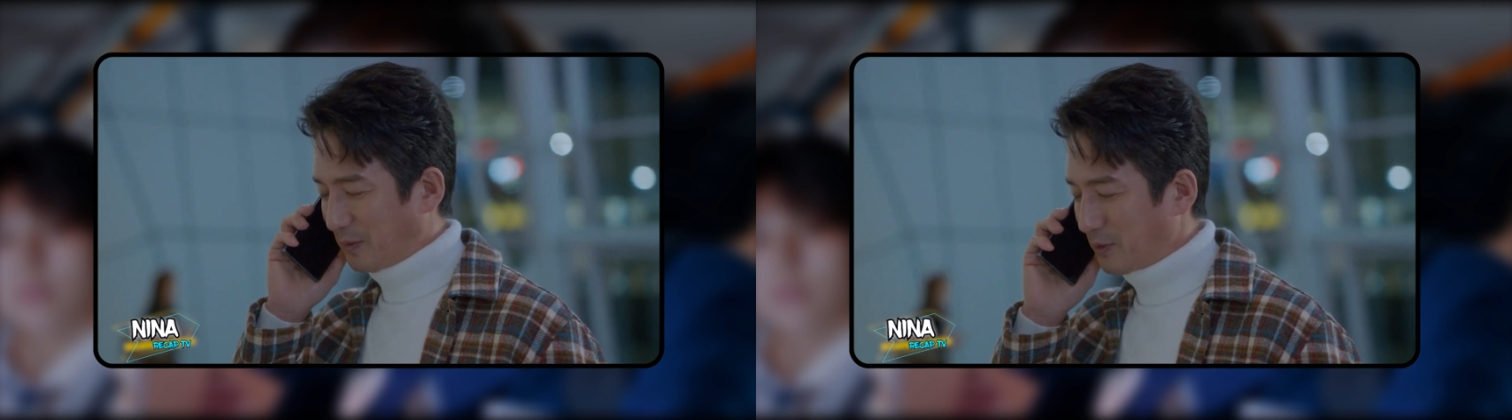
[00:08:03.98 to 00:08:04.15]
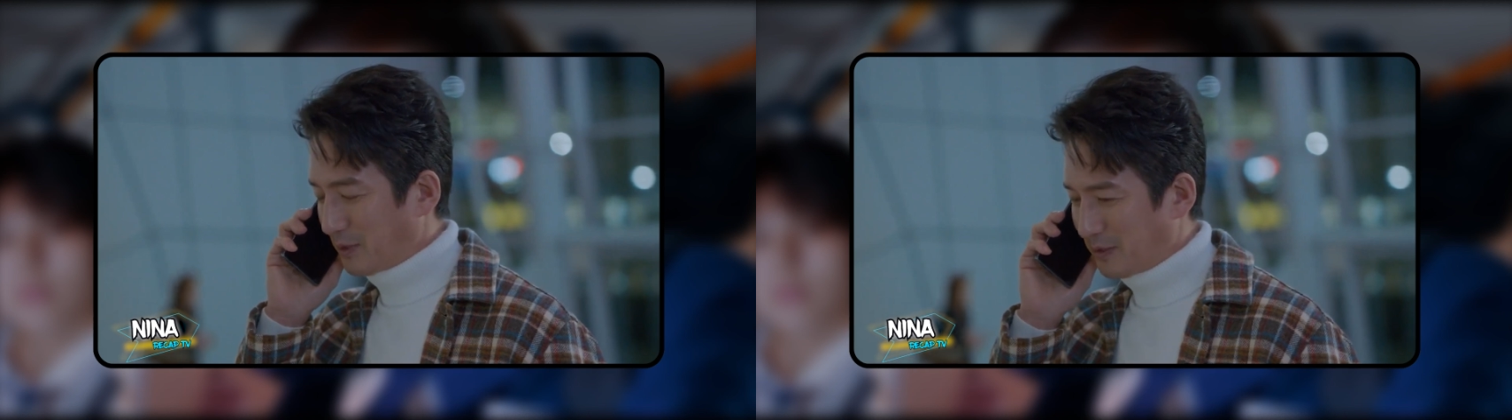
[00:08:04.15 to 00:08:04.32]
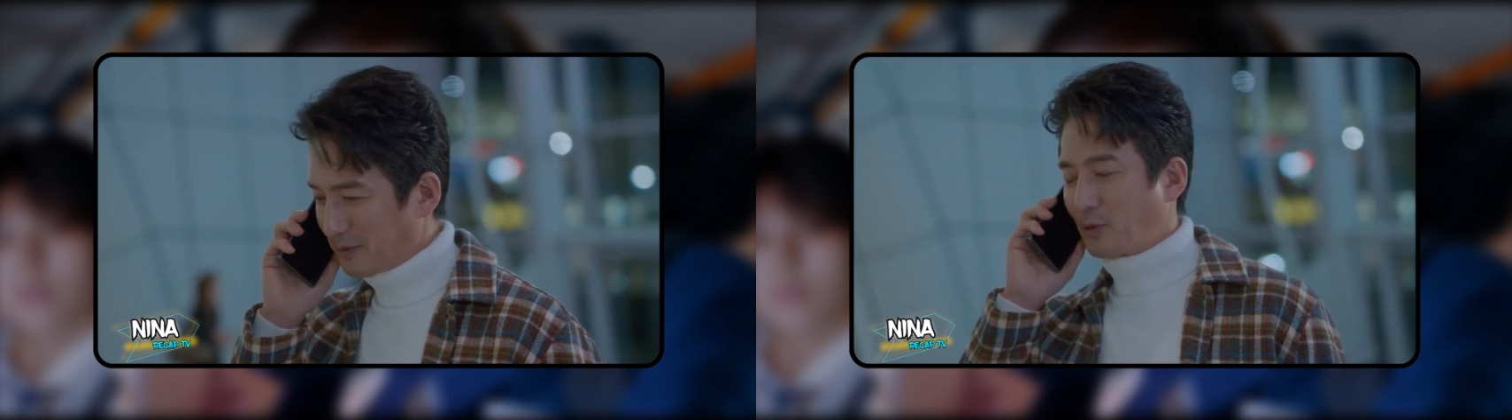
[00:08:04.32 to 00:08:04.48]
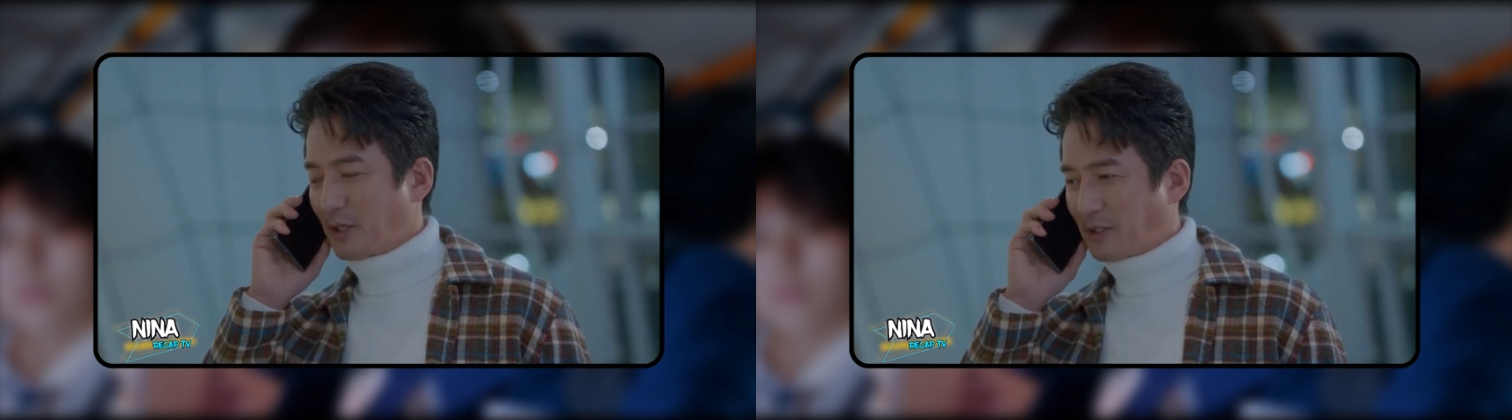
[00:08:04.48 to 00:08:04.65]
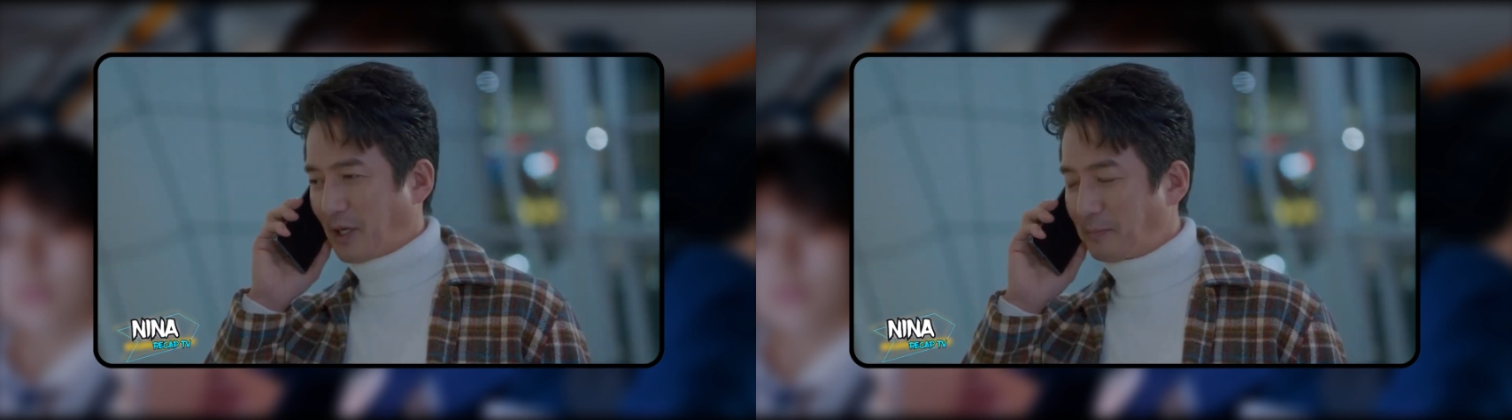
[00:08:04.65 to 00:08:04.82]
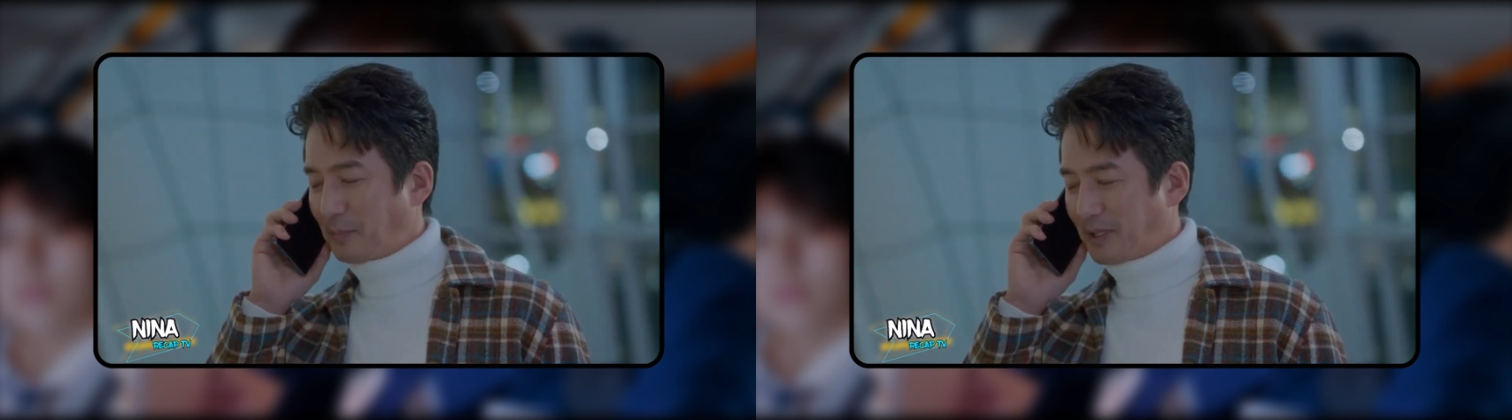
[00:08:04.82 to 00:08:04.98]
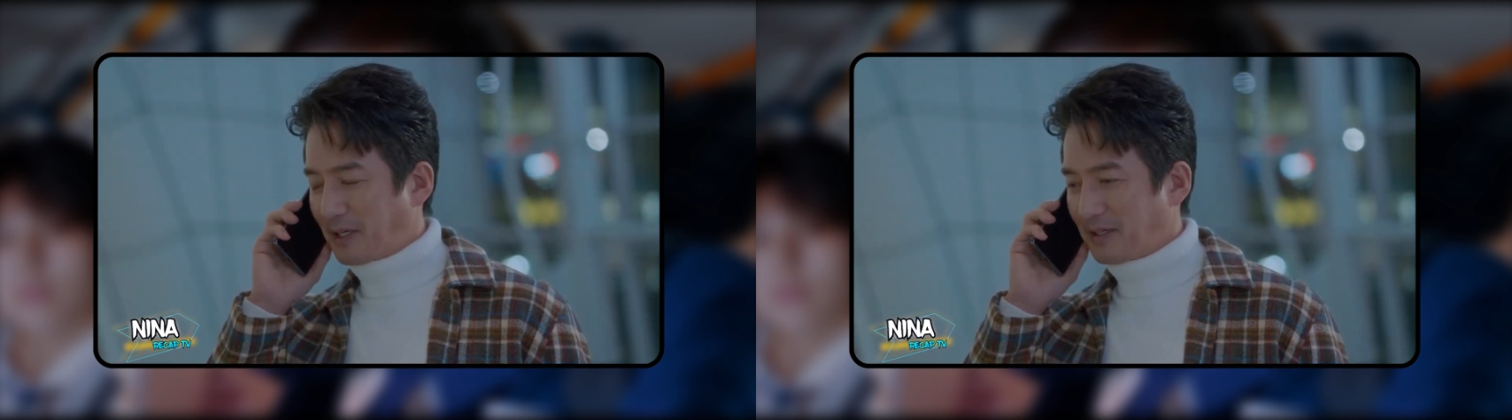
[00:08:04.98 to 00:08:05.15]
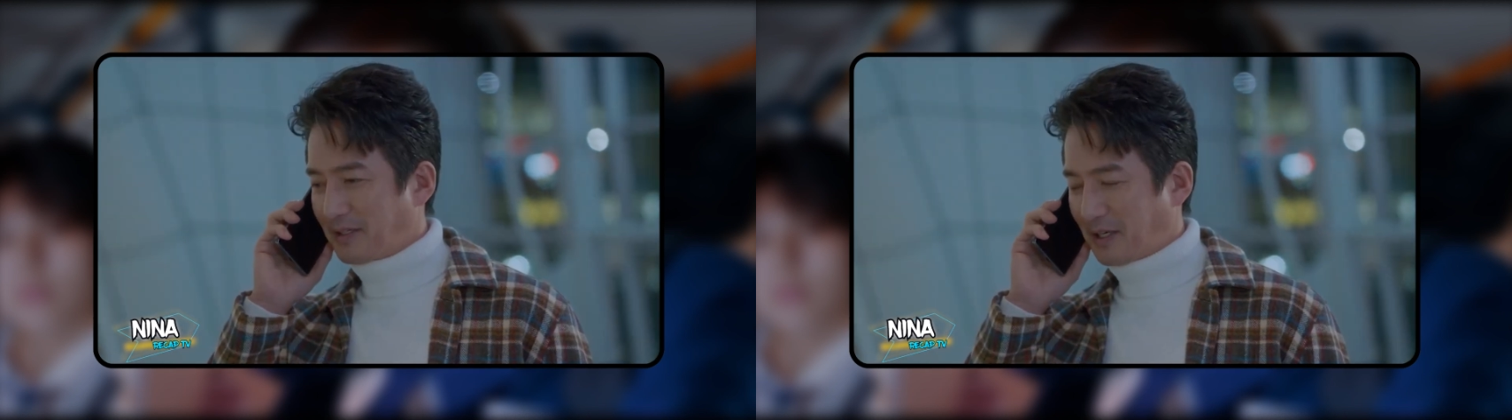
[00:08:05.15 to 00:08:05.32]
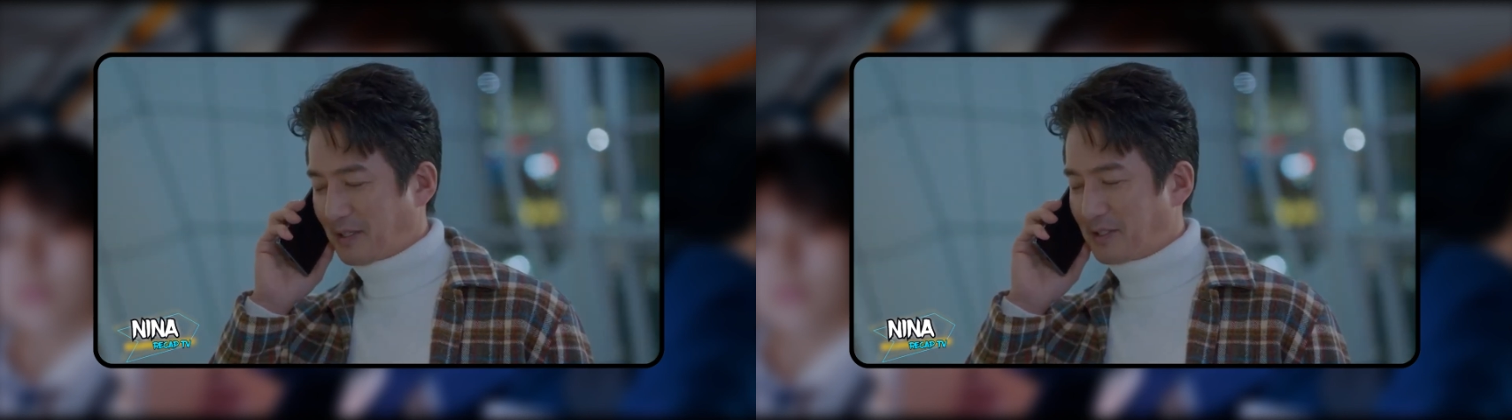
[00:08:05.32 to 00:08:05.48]
that she would leave the country
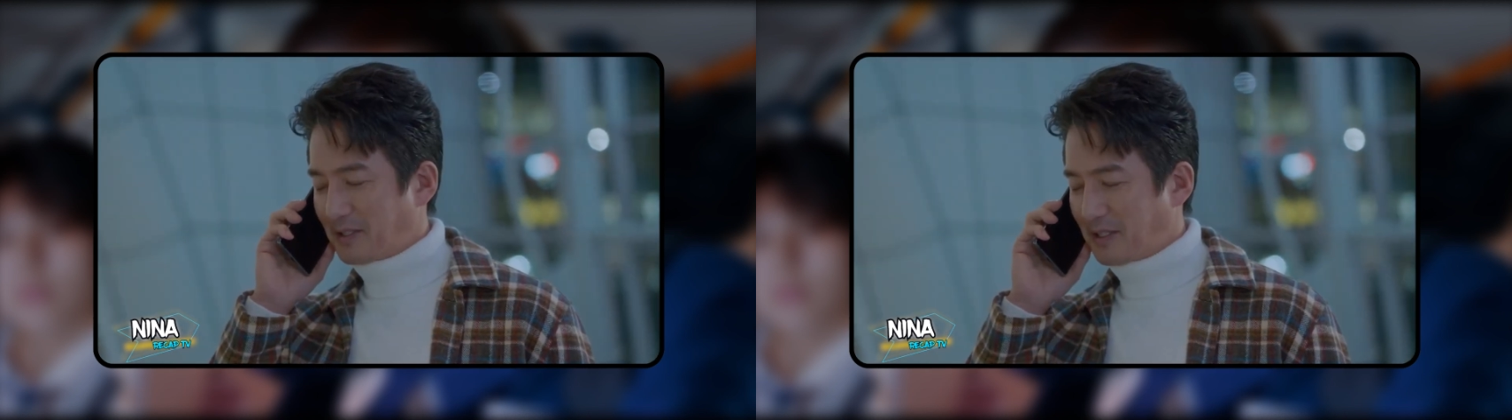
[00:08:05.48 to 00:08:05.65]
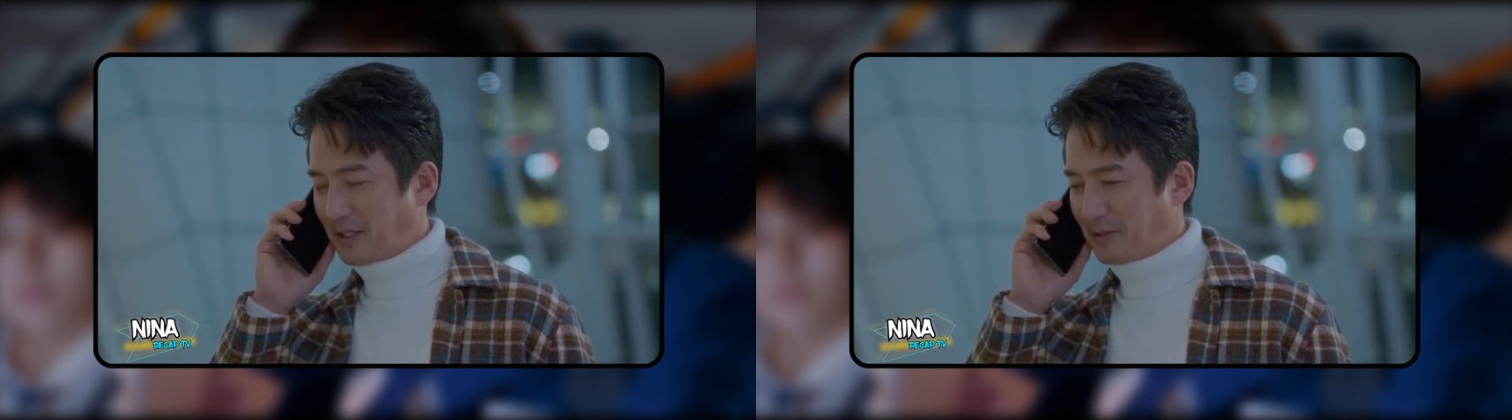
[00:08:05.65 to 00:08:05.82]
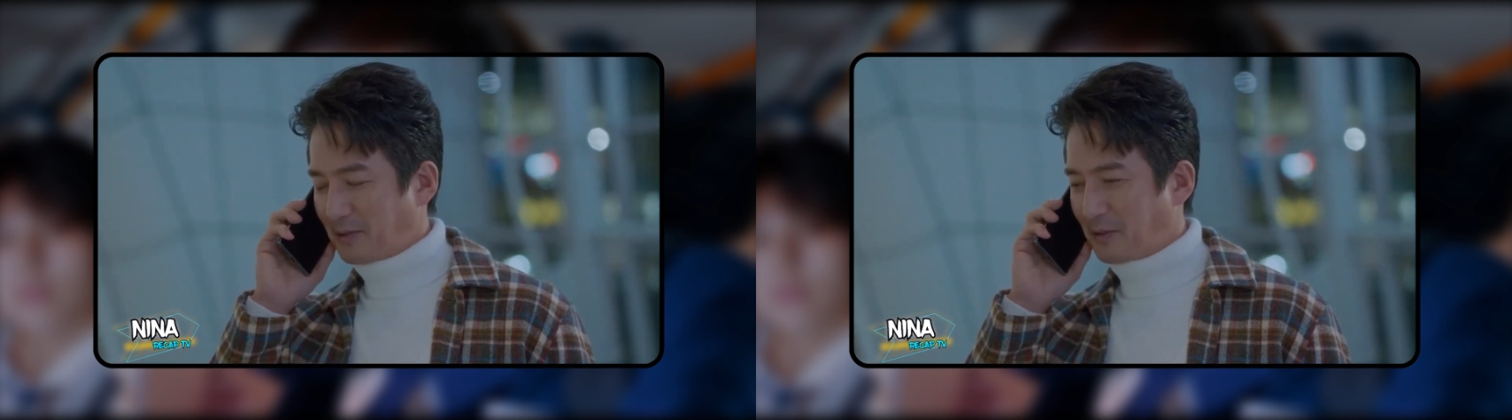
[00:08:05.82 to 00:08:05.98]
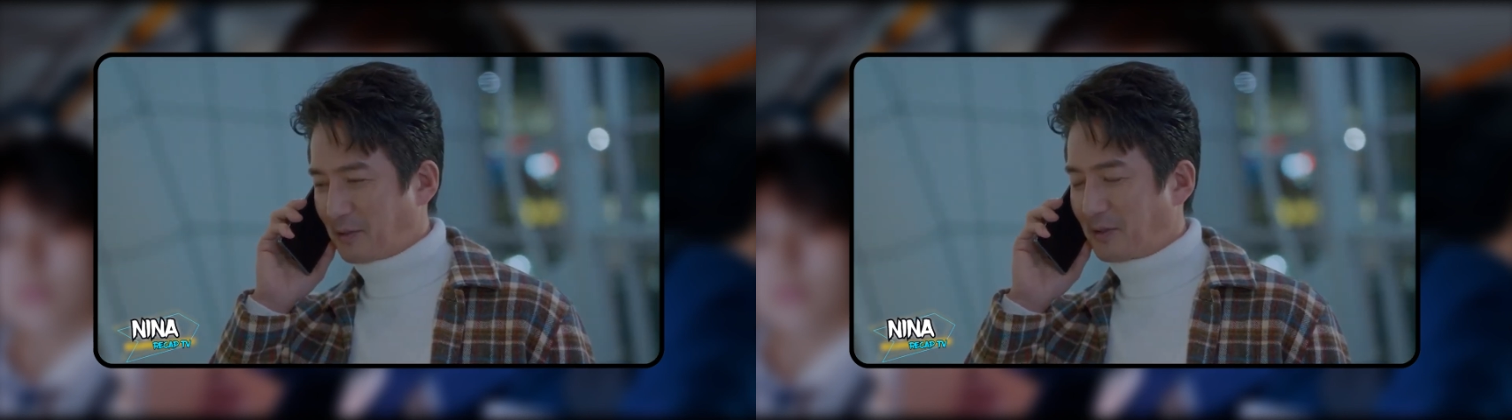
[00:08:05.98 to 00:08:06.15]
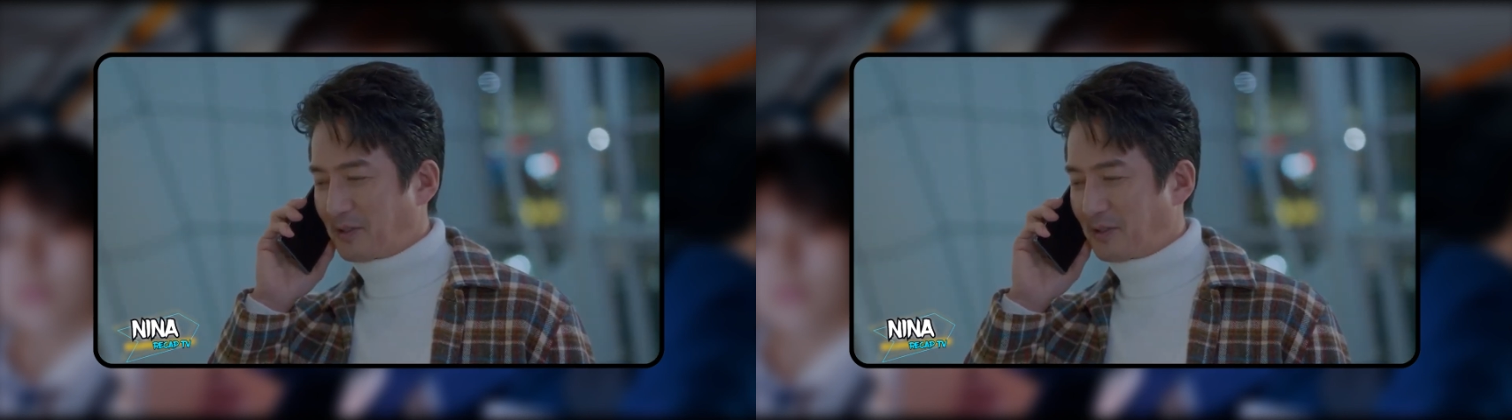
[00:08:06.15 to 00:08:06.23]
for a while.